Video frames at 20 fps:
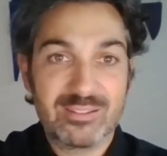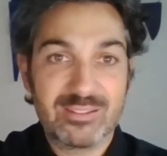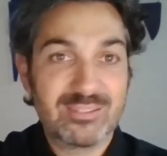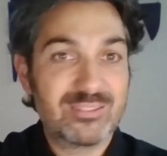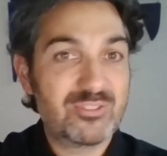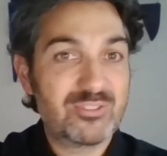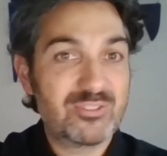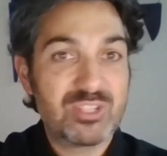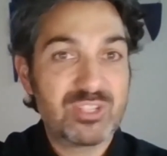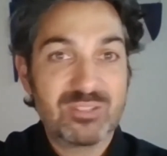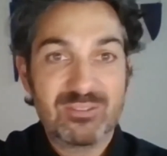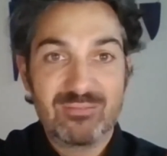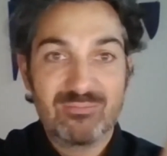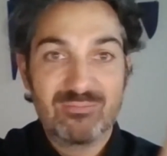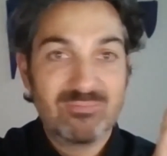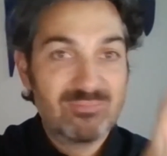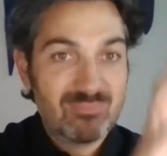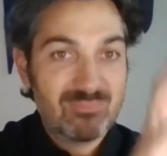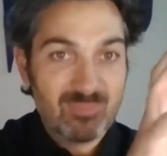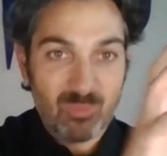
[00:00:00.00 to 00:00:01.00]
They're just
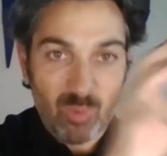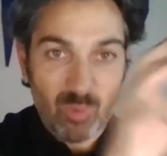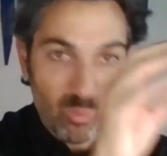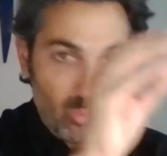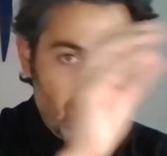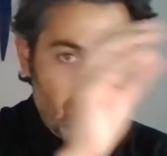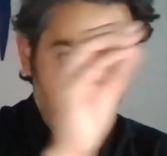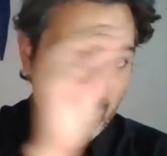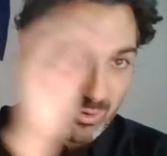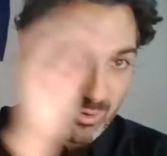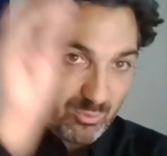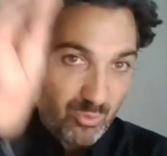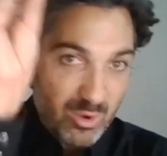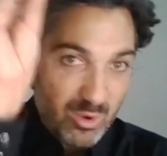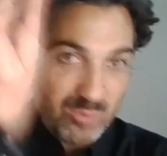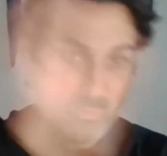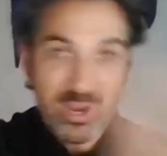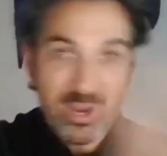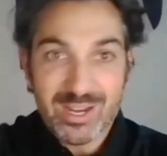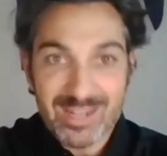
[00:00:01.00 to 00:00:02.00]
one,
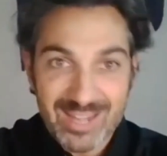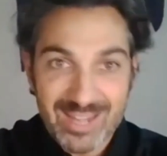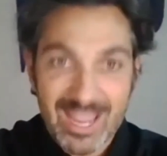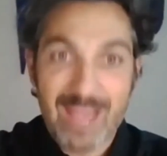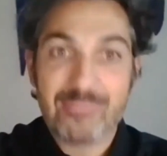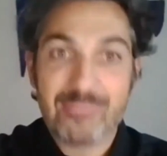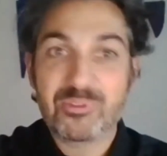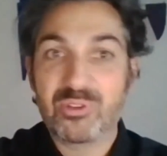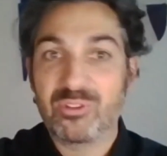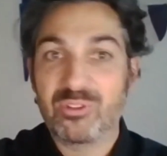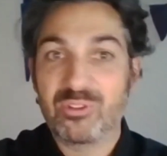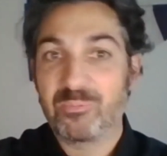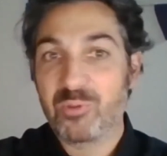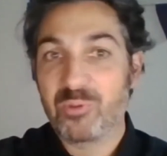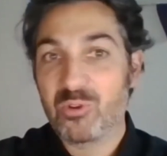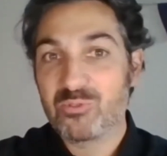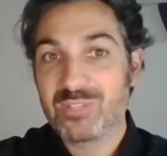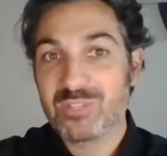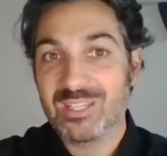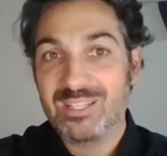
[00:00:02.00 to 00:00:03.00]
one way to capture the
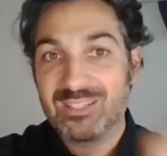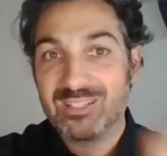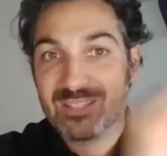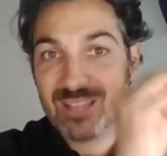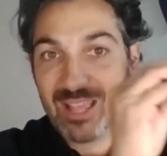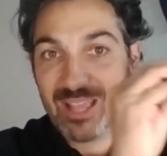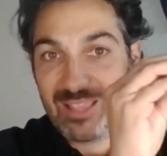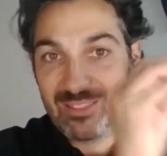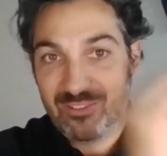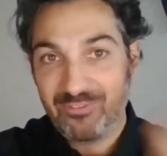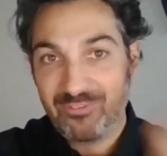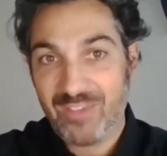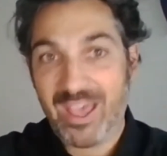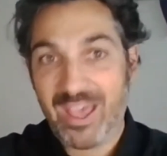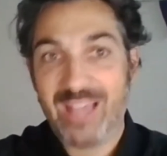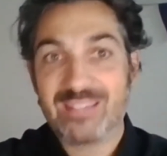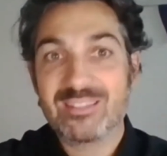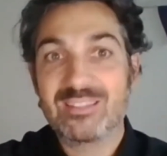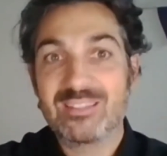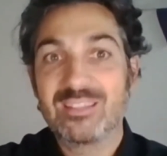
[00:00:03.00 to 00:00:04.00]
proteins and the
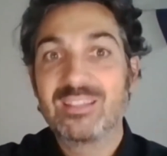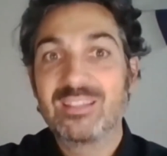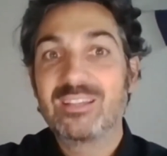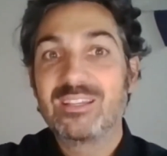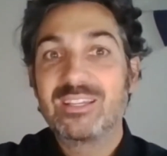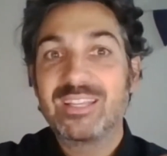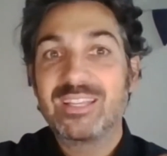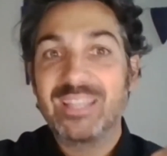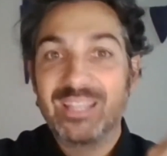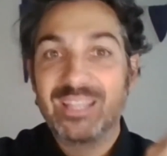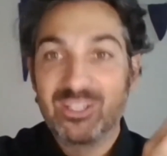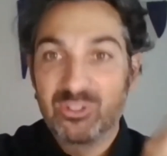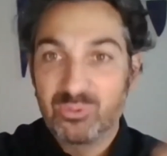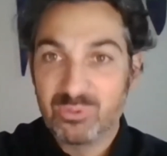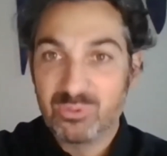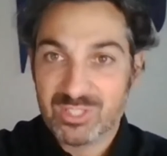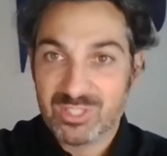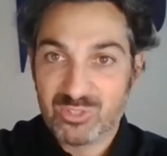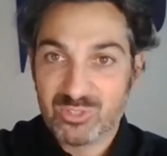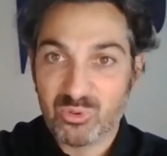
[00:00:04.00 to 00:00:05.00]
fats into
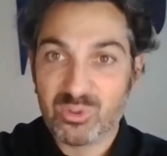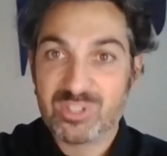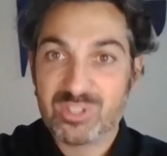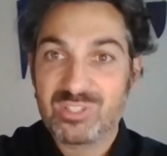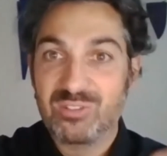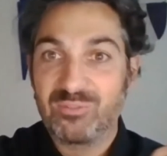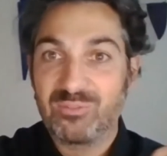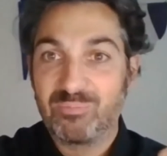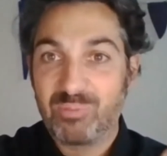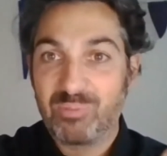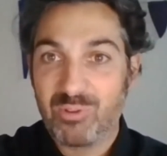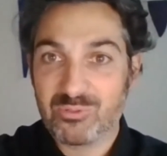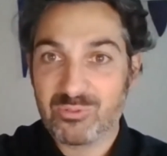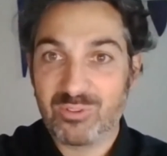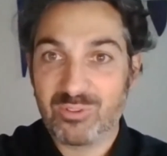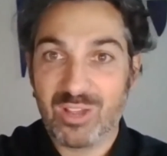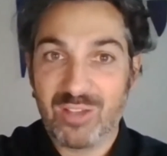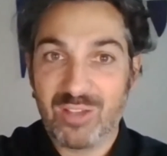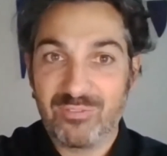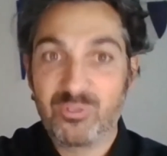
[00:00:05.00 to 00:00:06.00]
a source of pro,
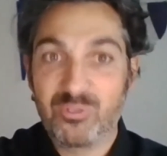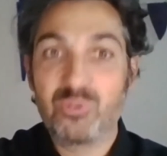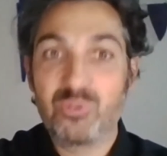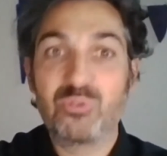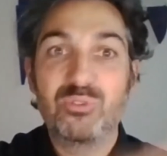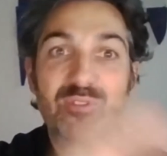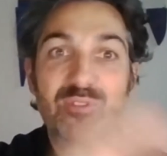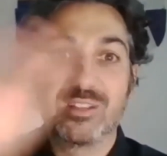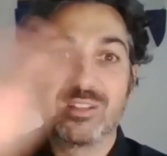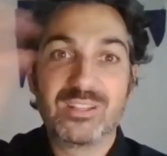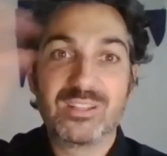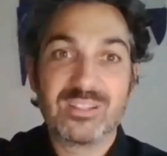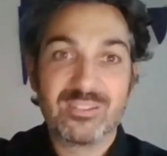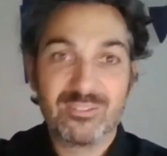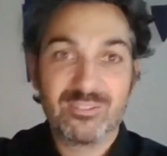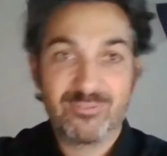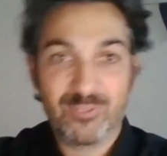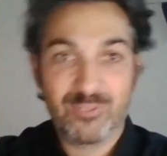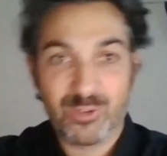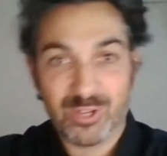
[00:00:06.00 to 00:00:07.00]
uh, food
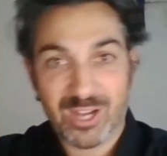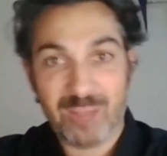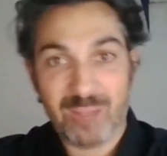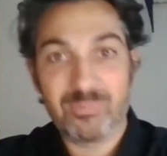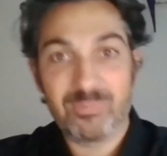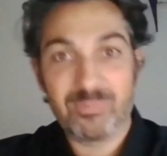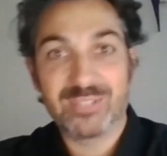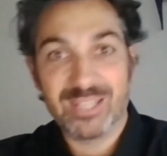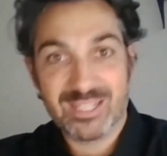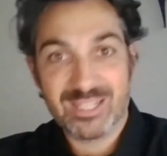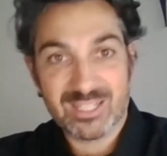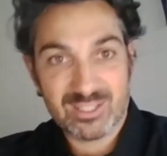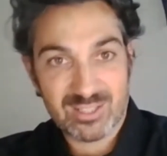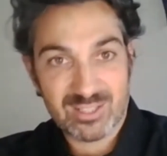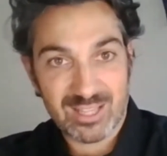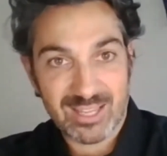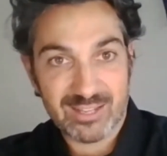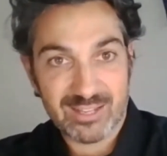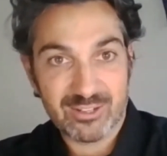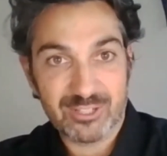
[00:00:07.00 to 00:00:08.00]
for a couple days
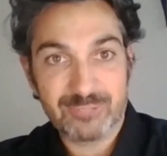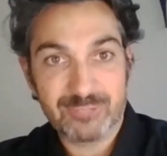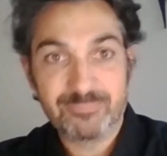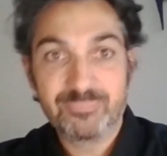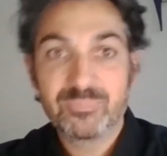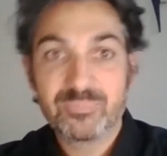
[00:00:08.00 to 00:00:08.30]
later.